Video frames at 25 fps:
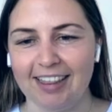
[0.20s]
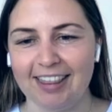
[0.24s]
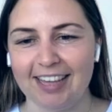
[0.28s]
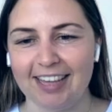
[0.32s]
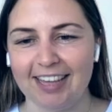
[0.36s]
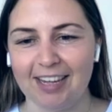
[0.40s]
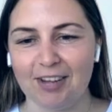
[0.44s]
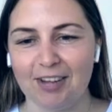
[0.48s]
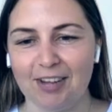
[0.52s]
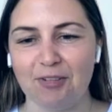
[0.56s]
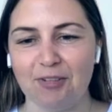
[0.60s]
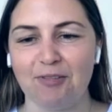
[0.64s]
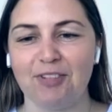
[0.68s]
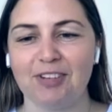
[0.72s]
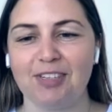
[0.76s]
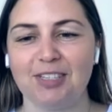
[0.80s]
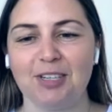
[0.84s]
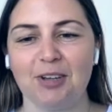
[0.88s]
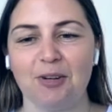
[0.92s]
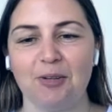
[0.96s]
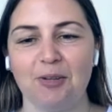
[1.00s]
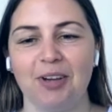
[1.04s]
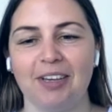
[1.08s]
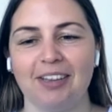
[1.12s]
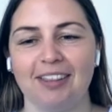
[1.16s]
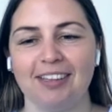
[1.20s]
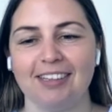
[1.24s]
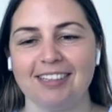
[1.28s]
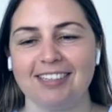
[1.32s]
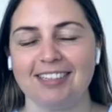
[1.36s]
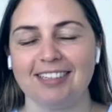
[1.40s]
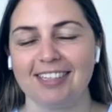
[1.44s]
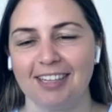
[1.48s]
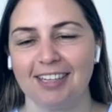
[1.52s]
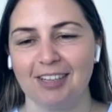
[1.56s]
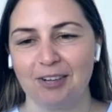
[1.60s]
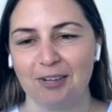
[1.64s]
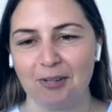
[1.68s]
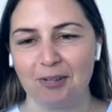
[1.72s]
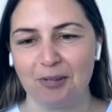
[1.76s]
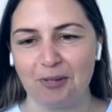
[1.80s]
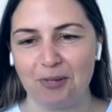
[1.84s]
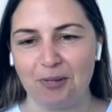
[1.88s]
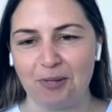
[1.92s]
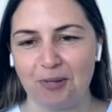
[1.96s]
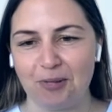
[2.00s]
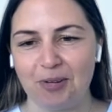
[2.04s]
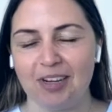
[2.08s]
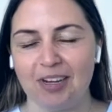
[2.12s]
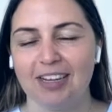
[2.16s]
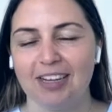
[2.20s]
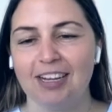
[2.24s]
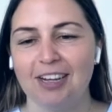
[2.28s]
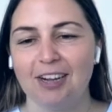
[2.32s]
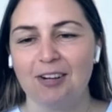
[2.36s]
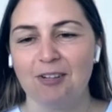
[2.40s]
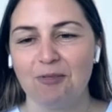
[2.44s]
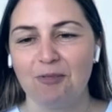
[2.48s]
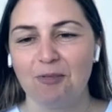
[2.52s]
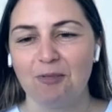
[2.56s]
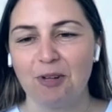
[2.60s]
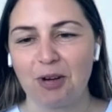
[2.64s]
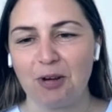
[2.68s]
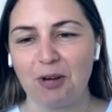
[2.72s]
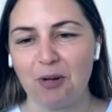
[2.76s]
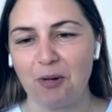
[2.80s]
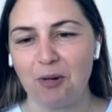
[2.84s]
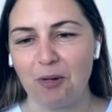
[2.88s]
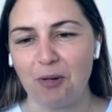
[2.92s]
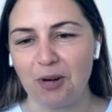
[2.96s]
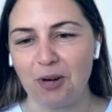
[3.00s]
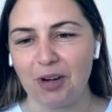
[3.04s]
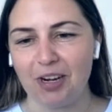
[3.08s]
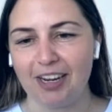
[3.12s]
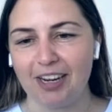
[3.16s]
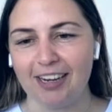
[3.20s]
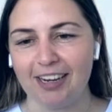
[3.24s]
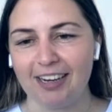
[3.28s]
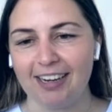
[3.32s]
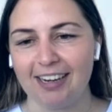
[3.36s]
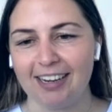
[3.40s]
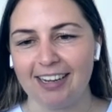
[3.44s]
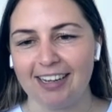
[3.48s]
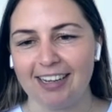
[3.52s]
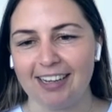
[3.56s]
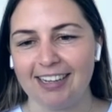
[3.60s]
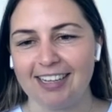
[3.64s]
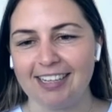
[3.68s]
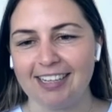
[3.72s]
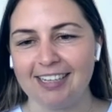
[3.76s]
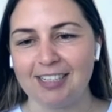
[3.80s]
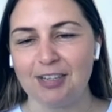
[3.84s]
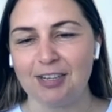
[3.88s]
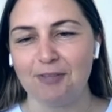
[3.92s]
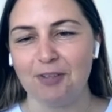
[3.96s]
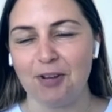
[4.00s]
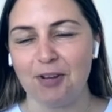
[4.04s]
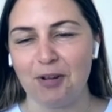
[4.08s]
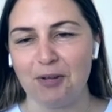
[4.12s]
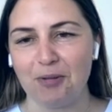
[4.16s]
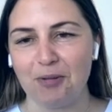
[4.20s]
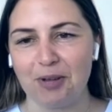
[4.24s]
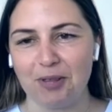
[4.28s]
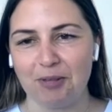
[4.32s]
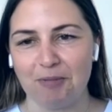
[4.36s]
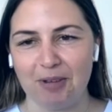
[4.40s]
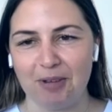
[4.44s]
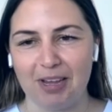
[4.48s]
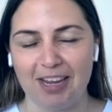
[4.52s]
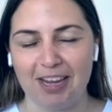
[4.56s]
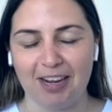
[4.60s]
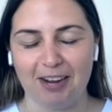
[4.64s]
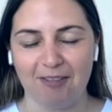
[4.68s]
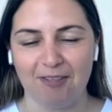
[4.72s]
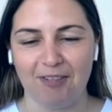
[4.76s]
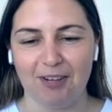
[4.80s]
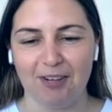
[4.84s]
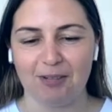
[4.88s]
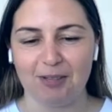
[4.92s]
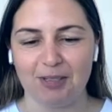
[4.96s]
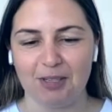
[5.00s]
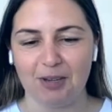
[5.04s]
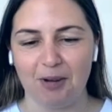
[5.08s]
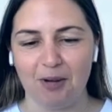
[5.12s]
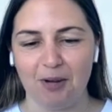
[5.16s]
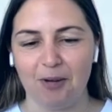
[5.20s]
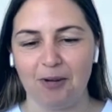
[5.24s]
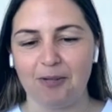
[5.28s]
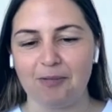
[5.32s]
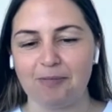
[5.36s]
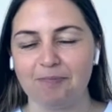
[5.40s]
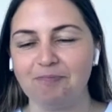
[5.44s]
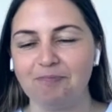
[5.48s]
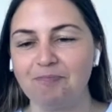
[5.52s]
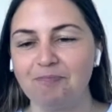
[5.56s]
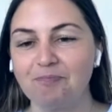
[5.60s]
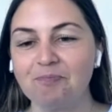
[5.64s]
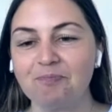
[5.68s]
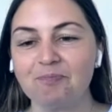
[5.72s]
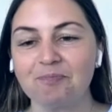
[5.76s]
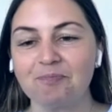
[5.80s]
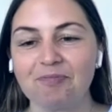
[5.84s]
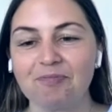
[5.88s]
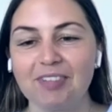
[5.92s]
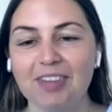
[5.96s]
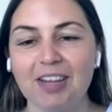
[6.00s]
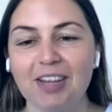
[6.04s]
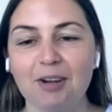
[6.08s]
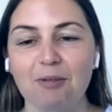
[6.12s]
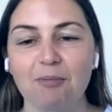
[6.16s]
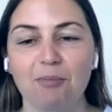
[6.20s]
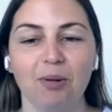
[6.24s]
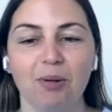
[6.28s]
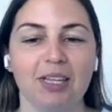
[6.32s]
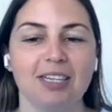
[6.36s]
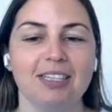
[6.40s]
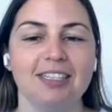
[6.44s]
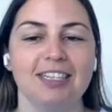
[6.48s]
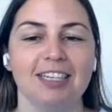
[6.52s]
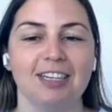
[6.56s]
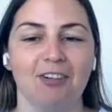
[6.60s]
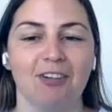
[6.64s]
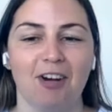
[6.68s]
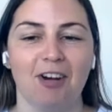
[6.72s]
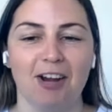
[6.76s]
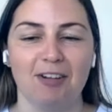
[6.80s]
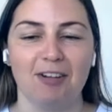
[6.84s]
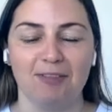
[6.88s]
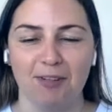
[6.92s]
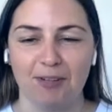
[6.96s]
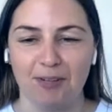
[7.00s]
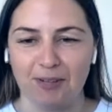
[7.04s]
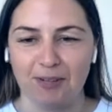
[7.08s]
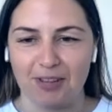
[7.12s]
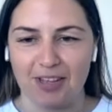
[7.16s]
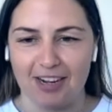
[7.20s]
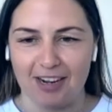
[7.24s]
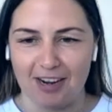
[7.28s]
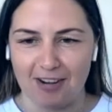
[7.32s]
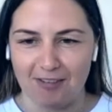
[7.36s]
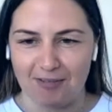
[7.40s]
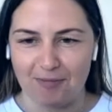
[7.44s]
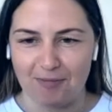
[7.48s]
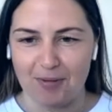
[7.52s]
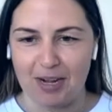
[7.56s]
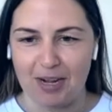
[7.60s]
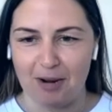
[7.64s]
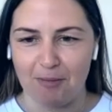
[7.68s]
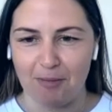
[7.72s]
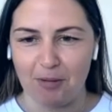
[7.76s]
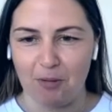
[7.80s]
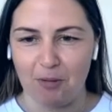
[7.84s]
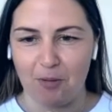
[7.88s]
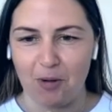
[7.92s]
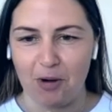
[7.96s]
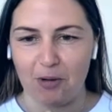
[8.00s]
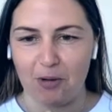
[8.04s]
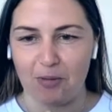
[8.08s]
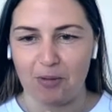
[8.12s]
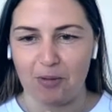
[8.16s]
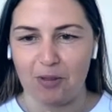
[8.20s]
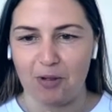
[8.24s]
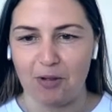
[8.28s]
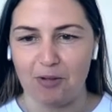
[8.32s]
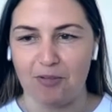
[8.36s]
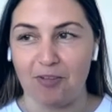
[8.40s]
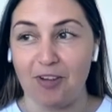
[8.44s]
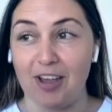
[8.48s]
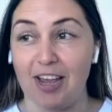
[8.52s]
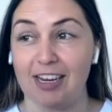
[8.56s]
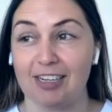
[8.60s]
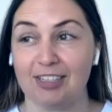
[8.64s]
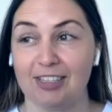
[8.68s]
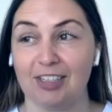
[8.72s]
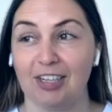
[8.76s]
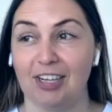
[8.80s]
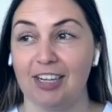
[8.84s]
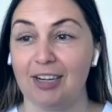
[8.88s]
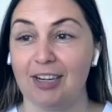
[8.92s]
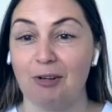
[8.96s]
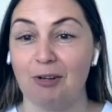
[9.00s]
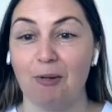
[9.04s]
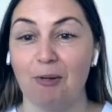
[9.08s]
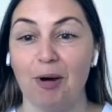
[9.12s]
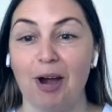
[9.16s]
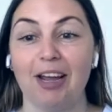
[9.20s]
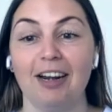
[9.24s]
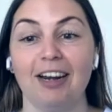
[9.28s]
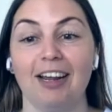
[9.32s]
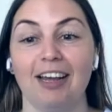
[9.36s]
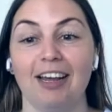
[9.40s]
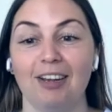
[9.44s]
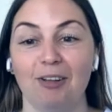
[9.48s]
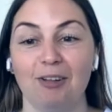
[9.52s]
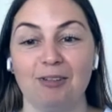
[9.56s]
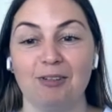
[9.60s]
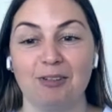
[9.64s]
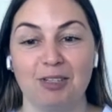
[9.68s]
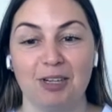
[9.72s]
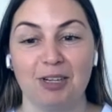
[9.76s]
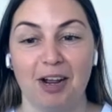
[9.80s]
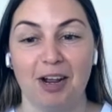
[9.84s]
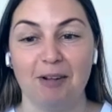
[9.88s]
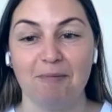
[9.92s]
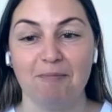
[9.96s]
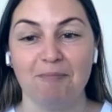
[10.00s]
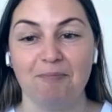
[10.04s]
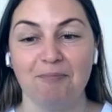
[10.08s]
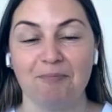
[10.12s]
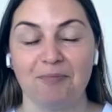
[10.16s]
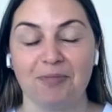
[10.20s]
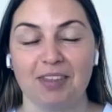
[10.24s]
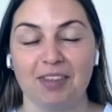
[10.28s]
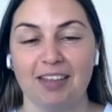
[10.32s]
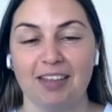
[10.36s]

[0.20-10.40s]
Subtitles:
Thank you for doing this little recording interview with me. I feel so blessed and grateful that I've been able to work with you for actually quite a long time.